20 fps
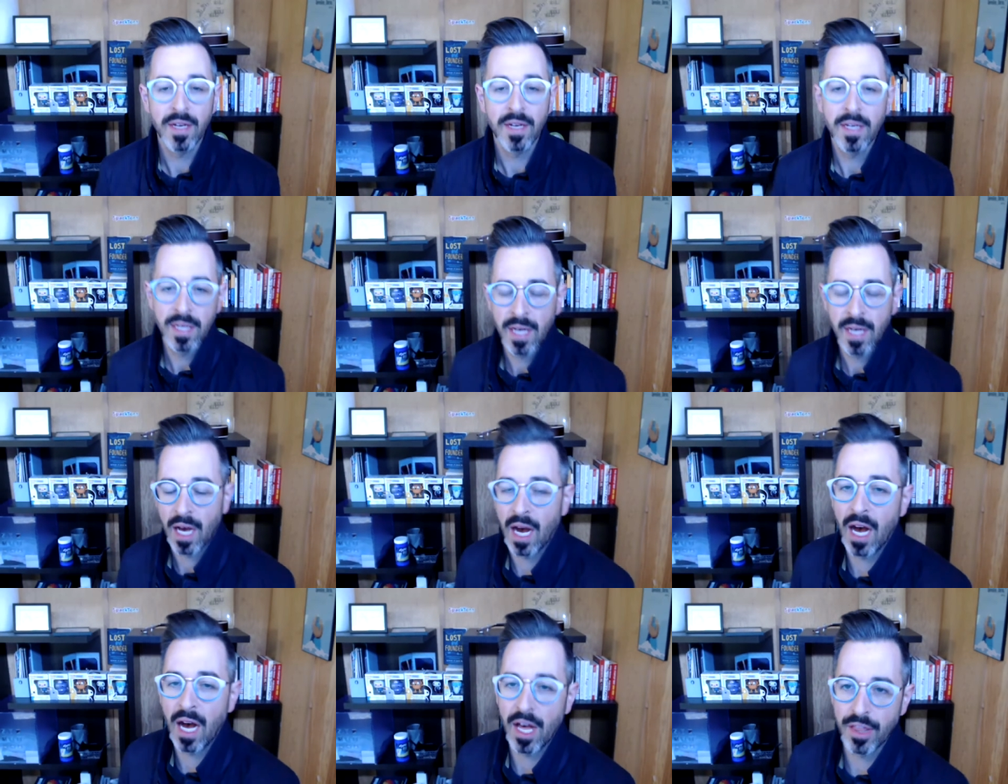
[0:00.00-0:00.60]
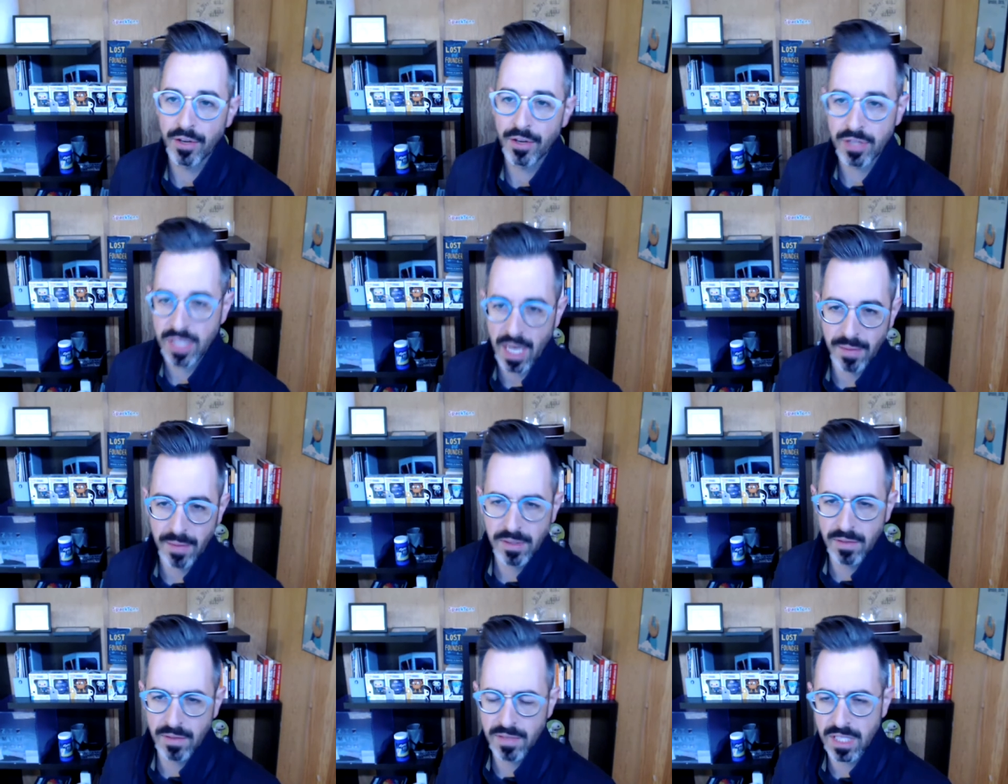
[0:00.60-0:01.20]
uh, those
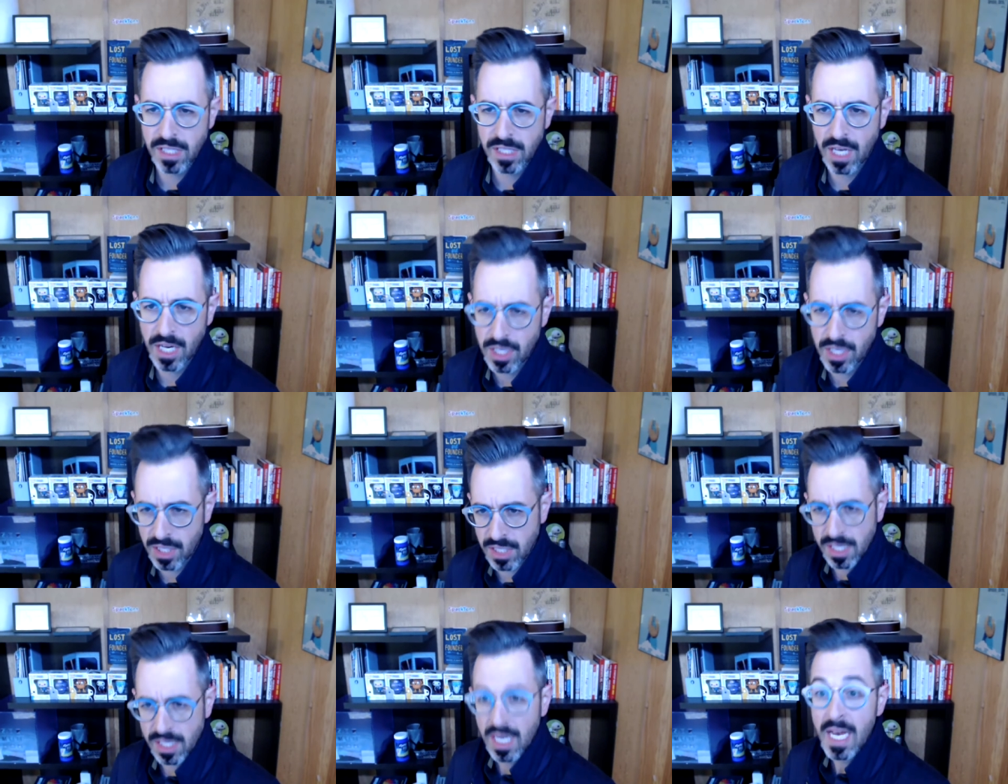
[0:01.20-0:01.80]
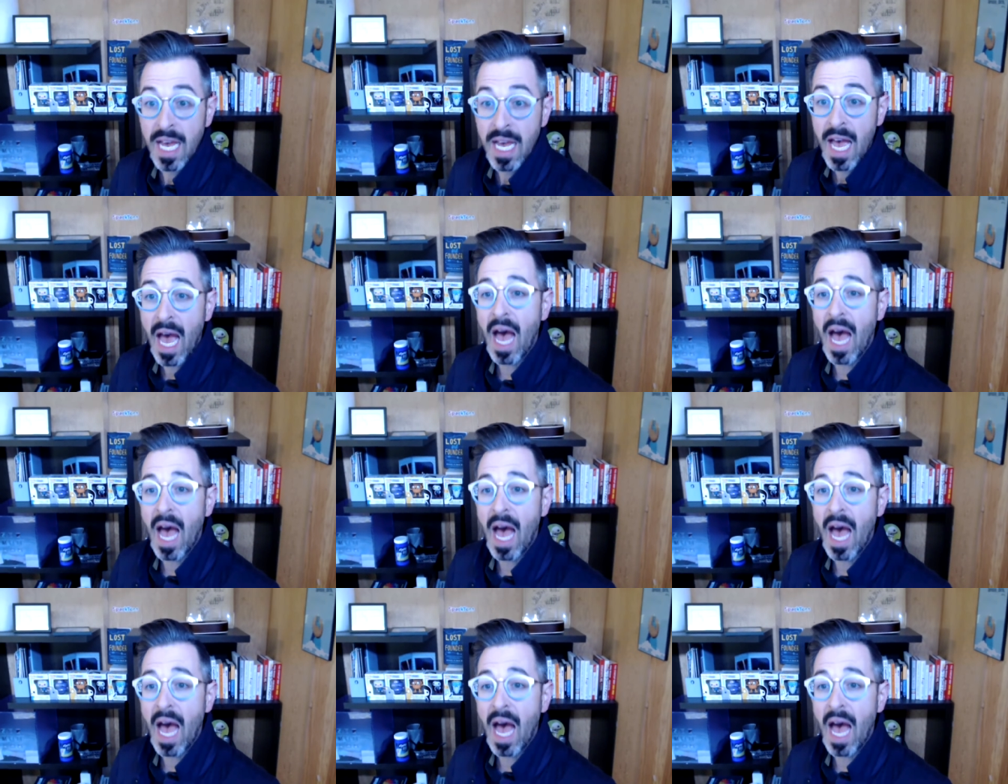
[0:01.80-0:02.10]
types of discussions. Mm-hmm.